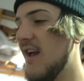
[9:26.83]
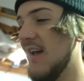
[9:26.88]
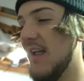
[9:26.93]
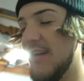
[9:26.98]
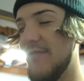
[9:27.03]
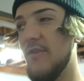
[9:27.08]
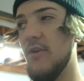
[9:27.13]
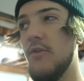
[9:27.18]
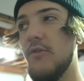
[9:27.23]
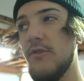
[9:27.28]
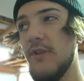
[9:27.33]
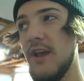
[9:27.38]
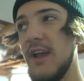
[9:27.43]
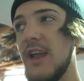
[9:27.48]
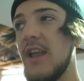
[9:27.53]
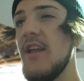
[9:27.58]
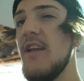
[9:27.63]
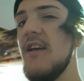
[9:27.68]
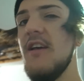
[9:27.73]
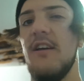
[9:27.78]
I've owned
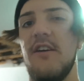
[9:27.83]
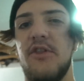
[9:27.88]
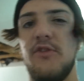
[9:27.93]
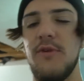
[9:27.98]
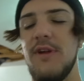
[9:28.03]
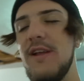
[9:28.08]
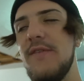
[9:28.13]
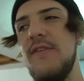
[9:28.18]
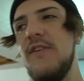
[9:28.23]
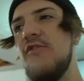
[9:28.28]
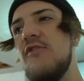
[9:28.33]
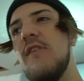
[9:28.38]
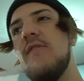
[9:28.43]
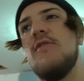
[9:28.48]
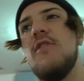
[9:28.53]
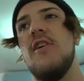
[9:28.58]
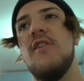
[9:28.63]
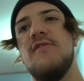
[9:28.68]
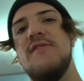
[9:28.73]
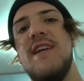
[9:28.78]
like three different
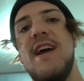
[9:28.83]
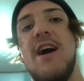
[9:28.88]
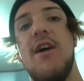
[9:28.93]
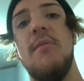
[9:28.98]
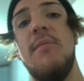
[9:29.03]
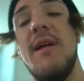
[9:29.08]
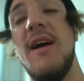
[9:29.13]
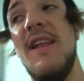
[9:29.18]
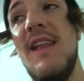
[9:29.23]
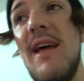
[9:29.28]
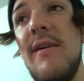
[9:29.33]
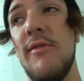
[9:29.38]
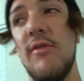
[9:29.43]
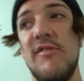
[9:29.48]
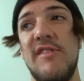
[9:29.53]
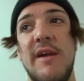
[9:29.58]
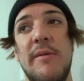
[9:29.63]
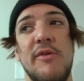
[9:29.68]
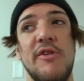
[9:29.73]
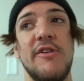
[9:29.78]
drift cars now, but I never
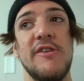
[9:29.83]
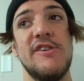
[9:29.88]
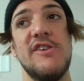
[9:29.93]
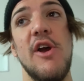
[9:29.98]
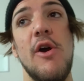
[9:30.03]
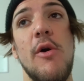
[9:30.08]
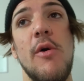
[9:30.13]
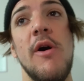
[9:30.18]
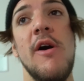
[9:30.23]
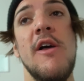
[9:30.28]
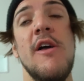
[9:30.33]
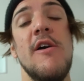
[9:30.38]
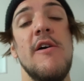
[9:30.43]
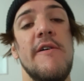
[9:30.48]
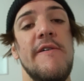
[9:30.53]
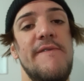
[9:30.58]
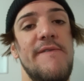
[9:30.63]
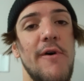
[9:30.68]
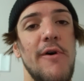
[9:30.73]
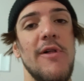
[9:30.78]
was able to go
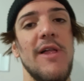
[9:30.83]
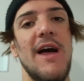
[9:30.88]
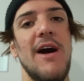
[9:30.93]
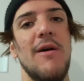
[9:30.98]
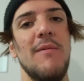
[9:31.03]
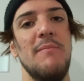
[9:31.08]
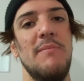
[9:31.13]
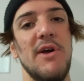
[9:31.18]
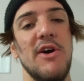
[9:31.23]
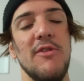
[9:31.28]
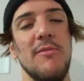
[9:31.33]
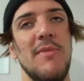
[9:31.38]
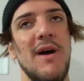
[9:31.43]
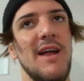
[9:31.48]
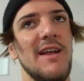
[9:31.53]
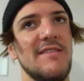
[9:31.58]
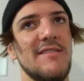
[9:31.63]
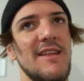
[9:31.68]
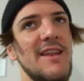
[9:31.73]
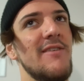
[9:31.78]
full out and build
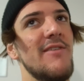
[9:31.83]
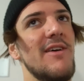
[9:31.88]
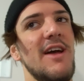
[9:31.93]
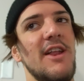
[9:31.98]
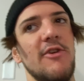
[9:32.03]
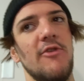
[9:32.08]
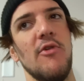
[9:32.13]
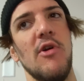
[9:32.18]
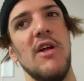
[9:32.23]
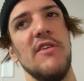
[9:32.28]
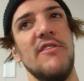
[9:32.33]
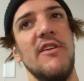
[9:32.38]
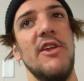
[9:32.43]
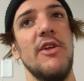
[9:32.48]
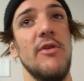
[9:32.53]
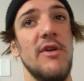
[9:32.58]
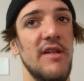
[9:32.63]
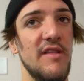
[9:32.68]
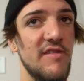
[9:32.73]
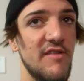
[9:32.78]
mine because I never had a garage to
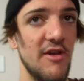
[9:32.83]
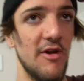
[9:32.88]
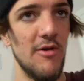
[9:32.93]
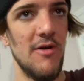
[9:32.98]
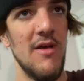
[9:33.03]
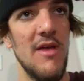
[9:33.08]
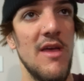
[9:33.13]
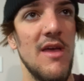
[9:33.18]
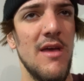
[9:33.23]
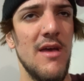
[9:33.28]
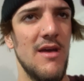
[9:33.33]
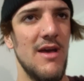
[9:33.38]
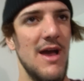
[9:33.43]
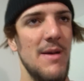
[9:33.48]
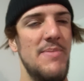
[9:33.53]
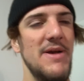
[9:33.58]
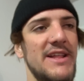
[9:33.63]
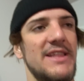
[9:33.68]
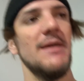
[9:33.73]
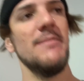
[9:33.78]
do it. So I
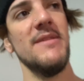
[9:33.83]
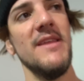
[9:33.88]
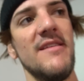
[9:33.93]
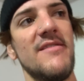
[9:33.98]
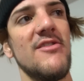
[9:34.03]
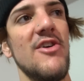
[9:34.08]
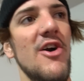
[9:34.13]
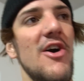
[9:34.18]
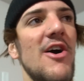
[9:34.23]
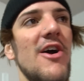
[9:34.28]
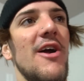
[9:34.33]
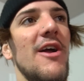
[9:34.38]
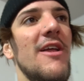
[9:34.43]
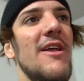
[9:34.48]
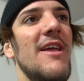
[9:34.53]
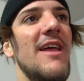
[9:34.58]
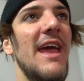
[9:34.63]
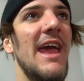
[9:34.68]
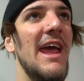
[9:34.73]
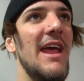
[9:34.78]
picked up this car
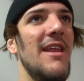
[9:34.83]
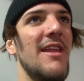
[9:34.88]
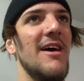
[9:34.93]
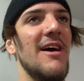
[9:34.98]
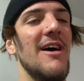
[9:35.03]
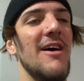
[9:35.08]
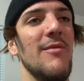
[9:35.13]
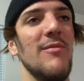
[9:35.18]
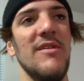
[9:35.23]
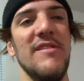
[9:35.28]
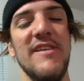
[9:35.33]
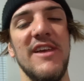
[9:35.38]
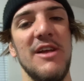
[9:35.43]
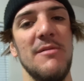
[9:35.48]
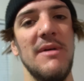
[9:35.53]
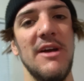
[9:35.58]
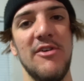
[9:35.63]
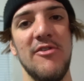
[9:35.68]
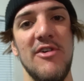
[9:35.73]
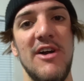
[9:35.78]
and uh, once I
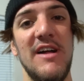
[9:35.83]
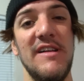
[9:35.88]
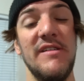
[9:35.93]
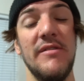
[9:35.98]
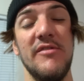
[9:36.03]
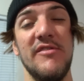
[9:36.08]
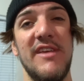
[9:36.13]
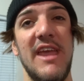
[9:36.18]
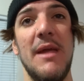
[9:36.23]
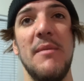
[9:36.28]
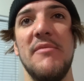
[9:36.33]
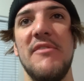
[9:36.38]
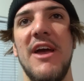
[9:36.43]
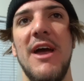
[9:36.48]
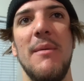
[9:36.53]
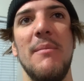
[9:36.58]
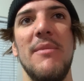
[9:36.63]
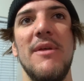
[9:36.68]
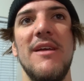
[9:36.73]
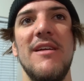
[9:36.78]
got my garage, it was game
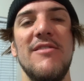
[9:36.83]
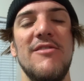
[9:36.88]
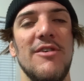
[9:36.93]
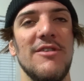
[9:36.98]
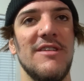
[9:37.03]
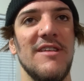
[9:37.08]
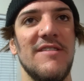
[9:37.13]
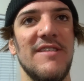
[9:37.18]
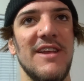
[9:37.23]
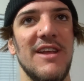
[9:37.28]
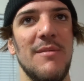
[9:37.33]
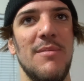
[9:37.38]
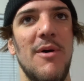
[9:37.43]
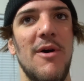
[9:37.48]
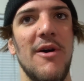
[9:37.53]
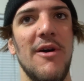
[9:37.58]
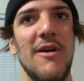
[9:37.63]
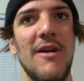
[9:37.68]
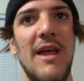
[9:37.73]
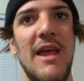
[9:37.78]
time. Took this thing
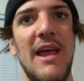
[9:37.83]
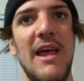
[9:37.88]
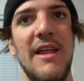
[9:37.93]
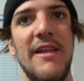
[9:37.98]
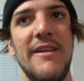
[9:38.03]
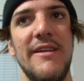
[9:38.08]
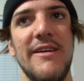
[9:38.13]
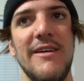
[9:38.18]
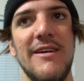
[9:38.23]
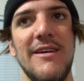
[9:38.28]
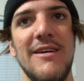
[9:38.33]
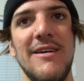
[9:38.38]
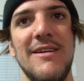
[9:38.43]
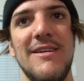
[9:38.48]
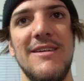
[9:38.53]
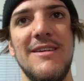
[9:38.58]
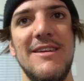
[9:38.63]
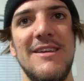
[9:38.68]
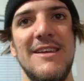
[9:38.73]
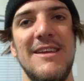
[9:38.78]
apart and uh,
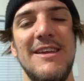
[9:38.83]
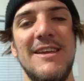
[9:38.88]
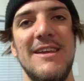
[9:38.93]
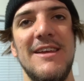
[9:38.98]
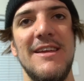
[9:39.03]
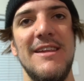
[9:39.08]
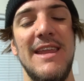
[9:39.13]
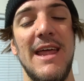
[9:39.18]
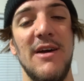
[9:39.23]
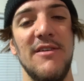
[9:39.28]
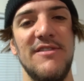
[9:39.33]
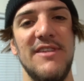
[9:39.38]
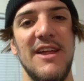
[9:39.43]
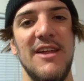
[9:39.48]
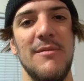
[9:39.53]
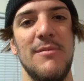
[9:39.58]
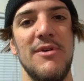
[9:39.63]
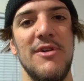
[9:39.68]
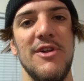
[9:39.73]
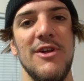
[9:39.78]
now it's
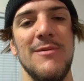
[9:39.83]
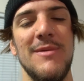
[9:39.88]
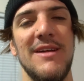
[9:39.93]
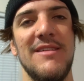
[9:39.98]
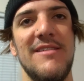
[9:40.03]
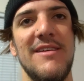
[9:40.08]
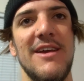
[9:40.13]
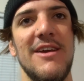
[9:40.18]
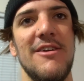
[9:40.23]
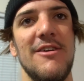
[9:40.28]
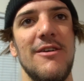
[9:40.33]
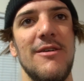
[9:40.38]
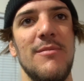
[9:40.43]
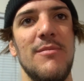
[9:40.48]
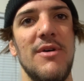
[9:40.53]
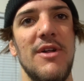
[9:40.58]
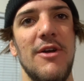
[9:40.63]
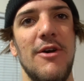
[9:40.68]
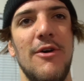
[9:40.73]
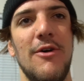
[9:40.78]
time to put it all back together,
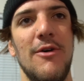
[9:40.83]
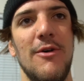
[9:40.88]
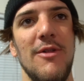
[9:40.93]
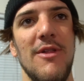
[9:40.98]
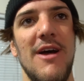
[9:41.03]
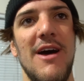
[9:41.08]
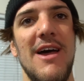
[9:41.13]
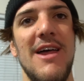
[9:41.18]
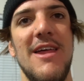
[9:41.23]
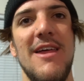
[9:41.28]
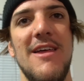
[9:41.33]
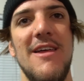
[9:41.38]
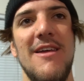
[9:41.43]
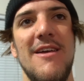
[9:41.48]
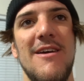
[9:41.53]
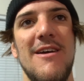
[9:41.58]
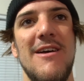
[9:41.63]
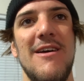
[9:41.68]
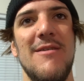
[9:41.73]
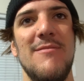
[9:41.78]
but a whole lot
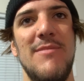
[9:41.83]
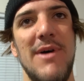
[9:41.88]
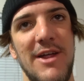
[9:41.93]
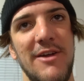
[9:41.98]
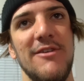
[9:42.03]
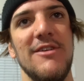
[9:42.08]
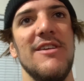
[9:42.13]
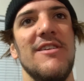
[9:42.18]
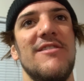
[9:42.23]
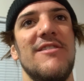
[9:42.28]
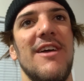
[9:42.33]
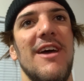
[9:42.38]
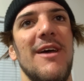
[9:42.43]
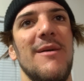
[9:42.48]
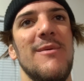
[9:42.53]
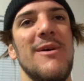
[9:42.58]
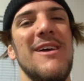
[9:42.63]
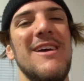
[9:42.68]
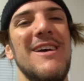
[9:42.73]
better this time.